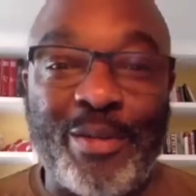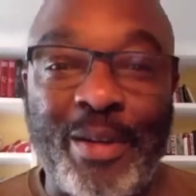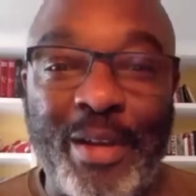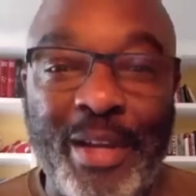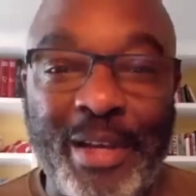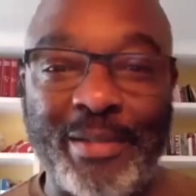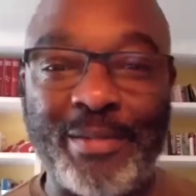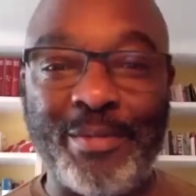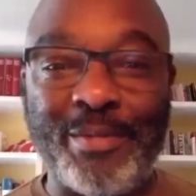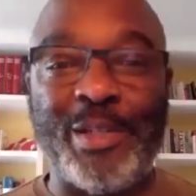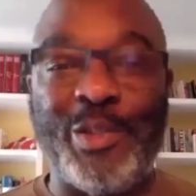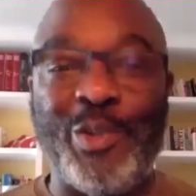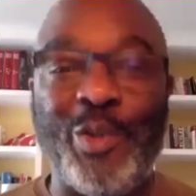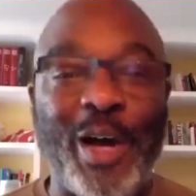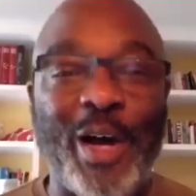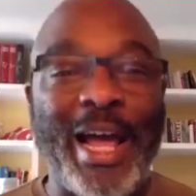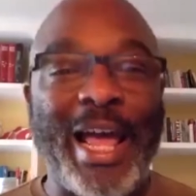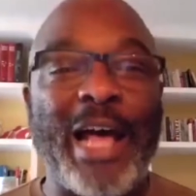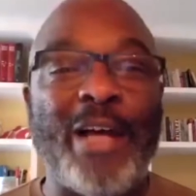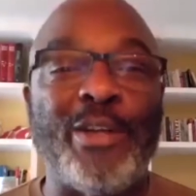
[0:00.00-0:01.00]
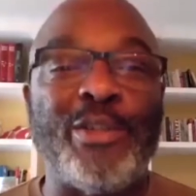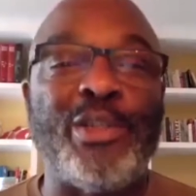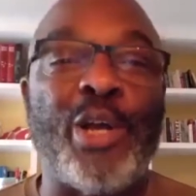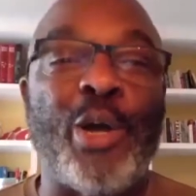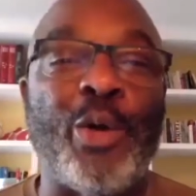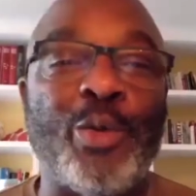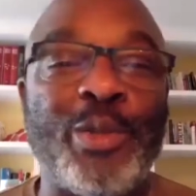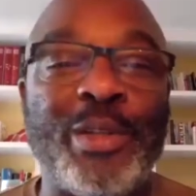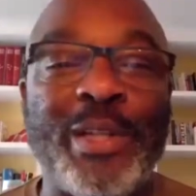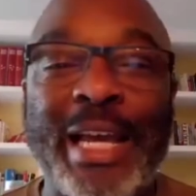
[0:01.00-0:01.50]
it's not a
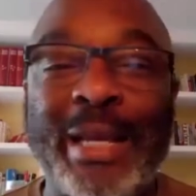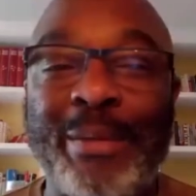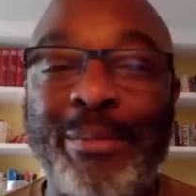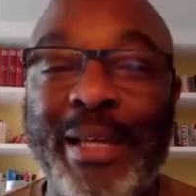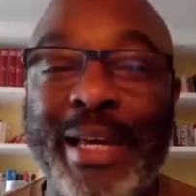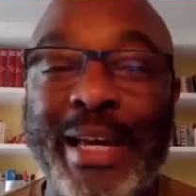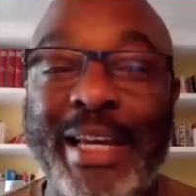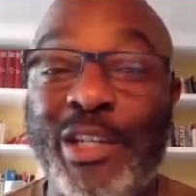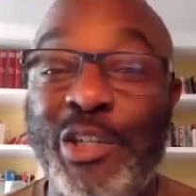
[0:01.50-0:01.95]
household name yet.